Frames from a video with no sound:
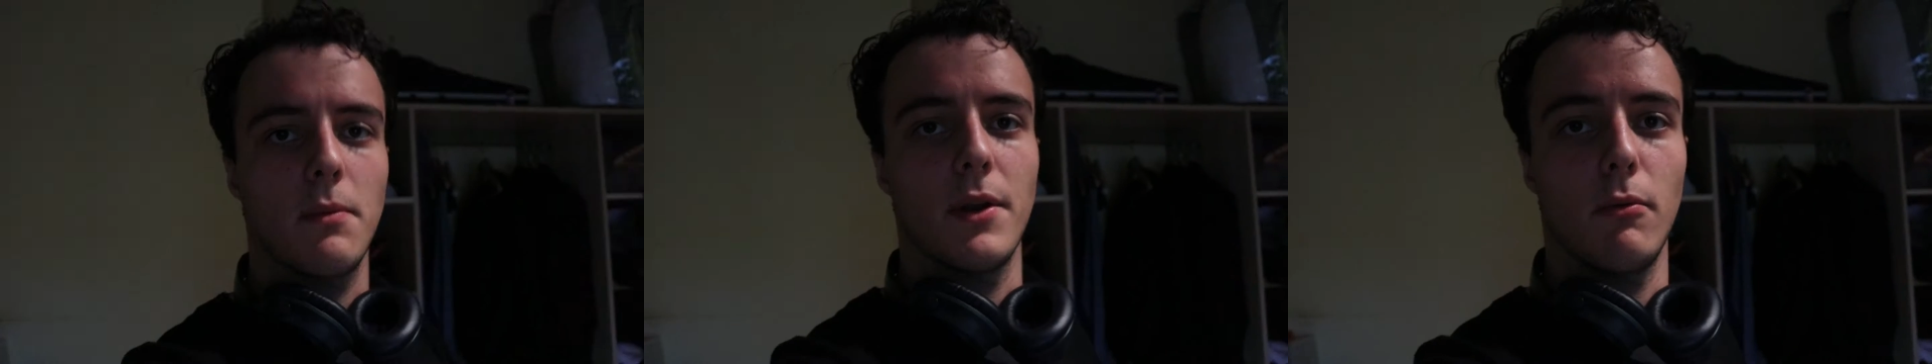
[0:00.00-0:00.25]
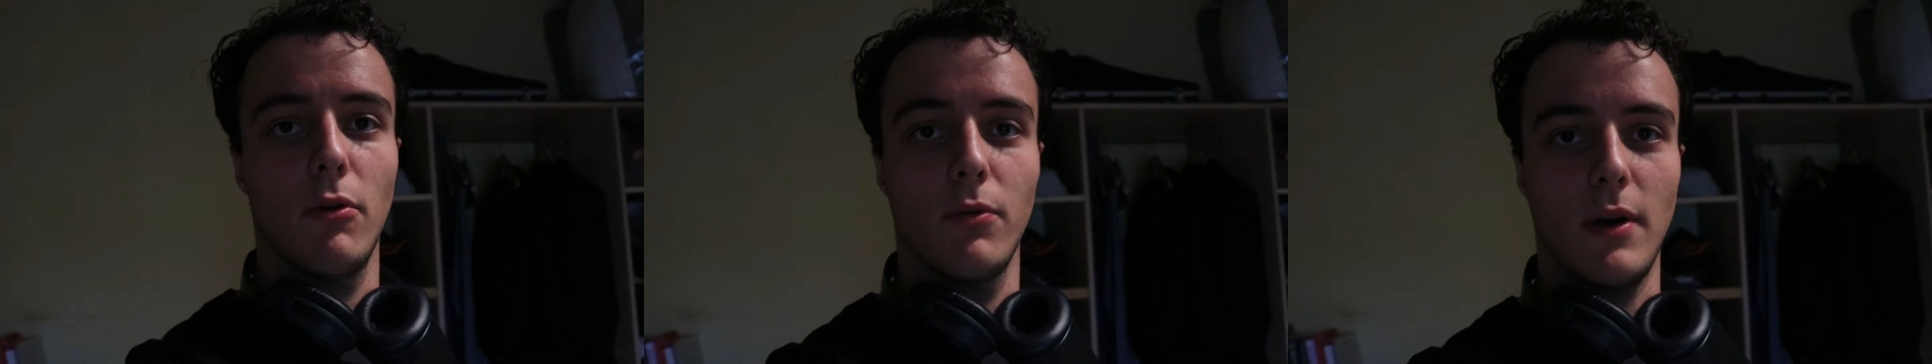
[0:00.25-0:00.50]

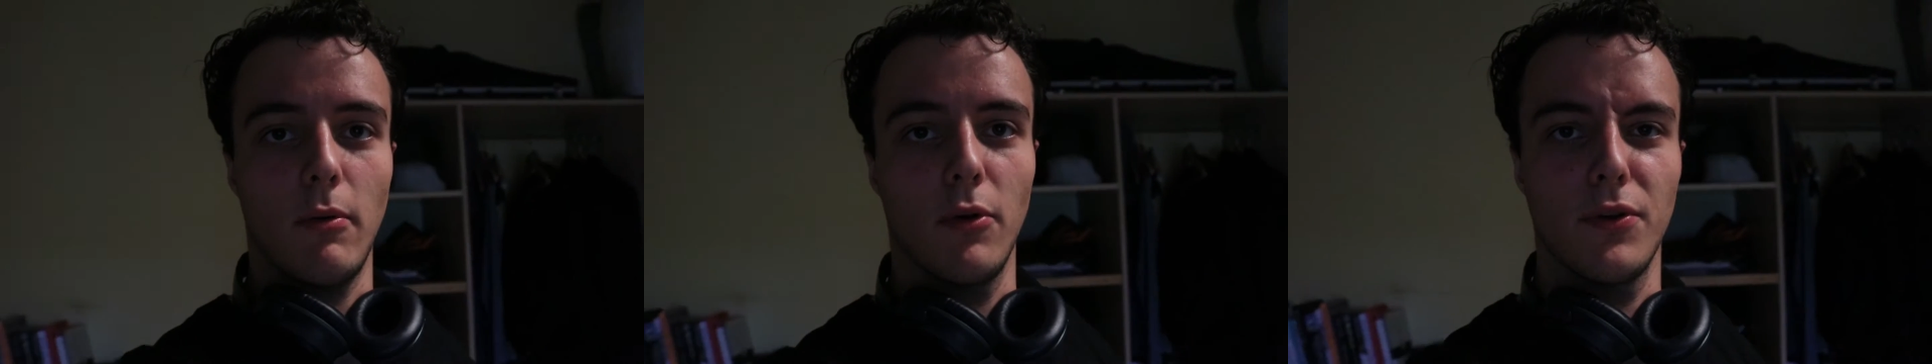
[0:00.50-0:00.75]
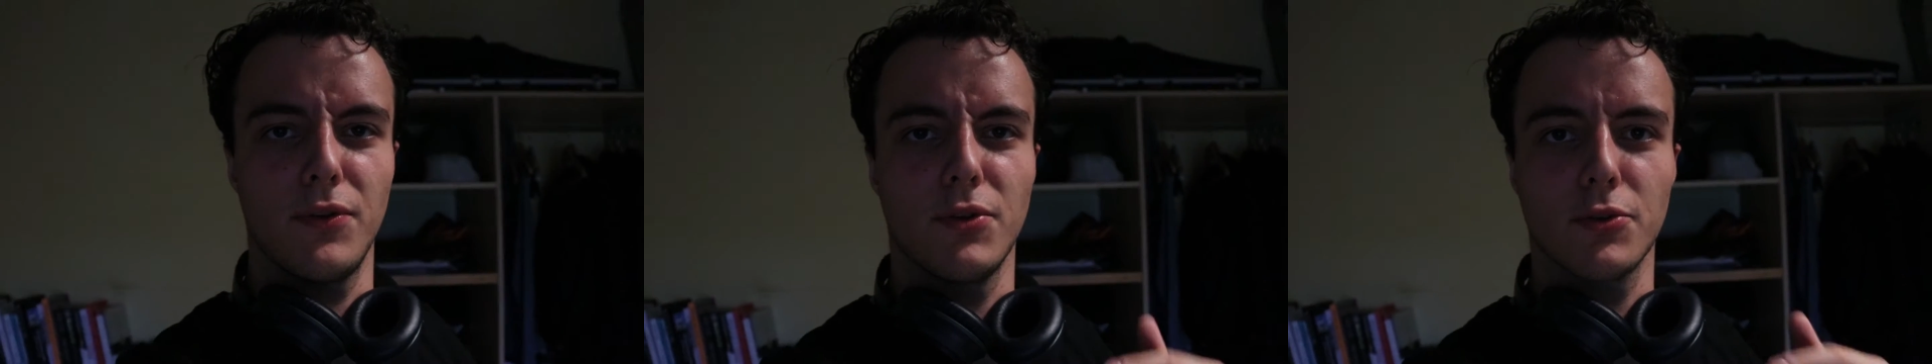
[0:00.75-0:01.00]
but I want I
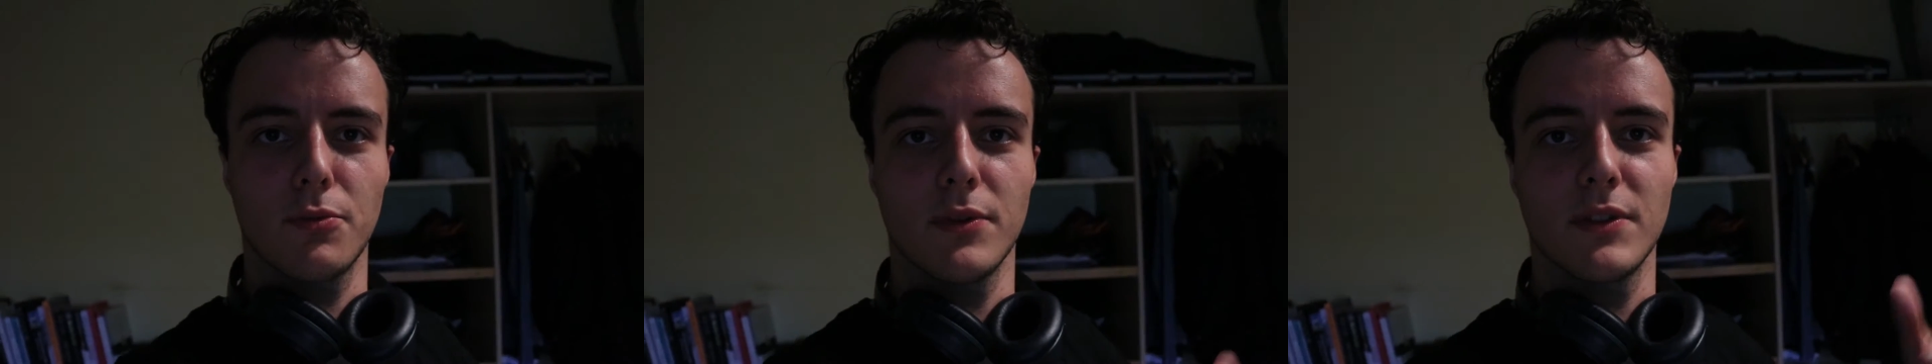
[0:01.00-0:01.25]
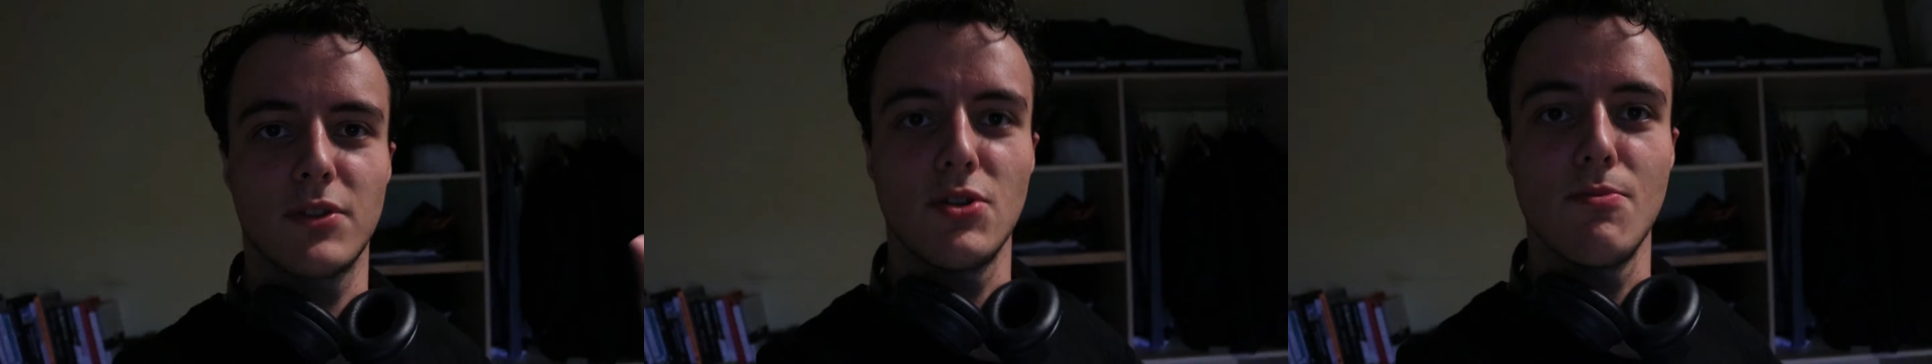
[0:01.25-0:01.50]
want don't
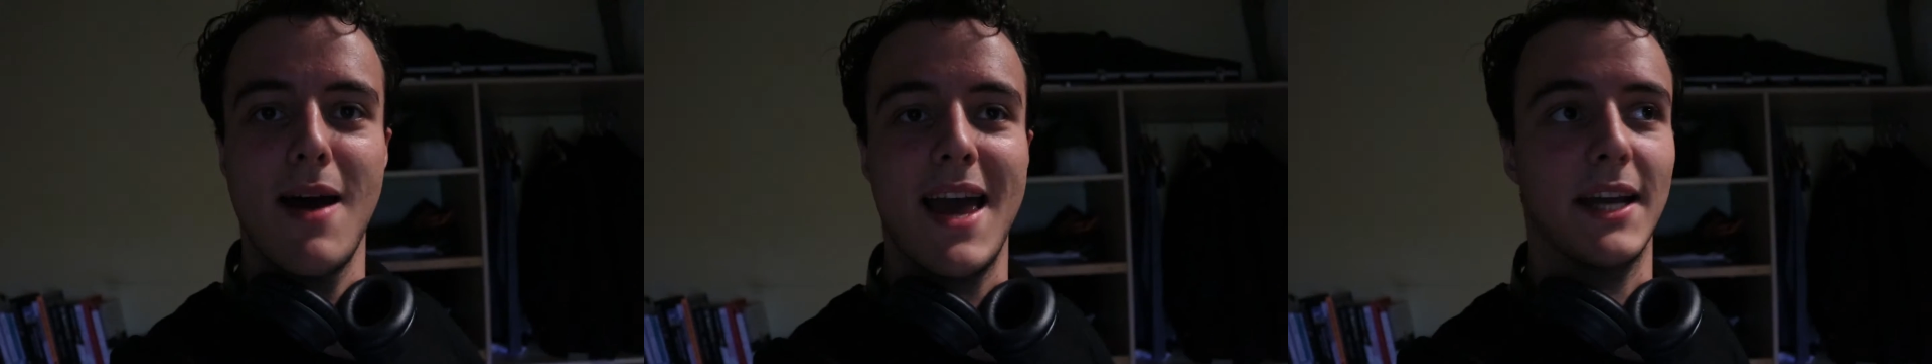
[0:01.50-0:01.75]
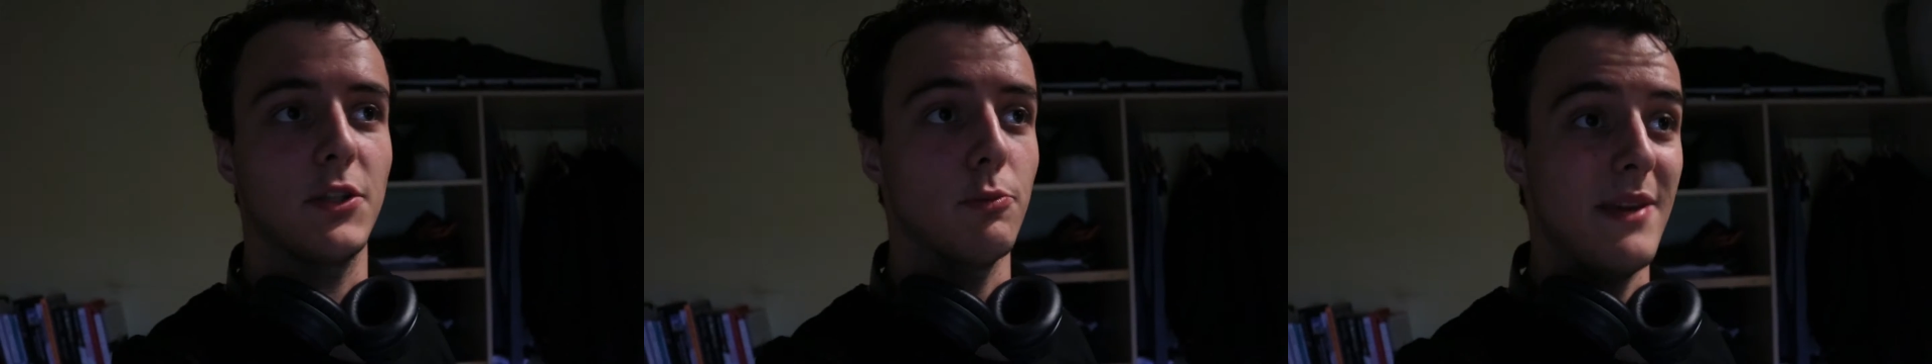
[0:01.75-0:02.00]
want the
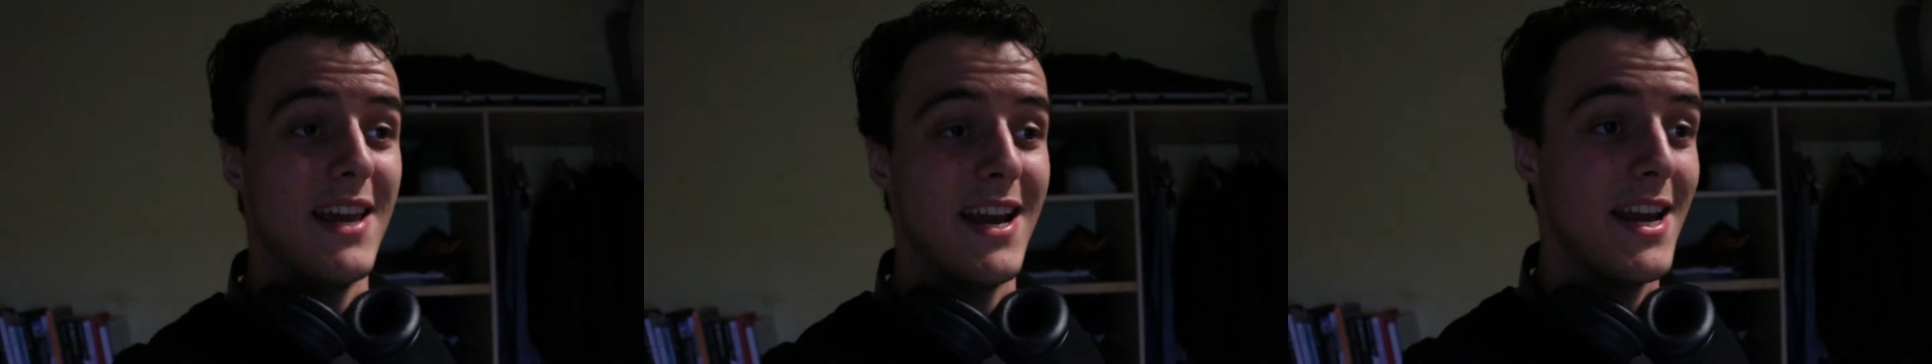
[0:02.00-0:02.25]
bag to be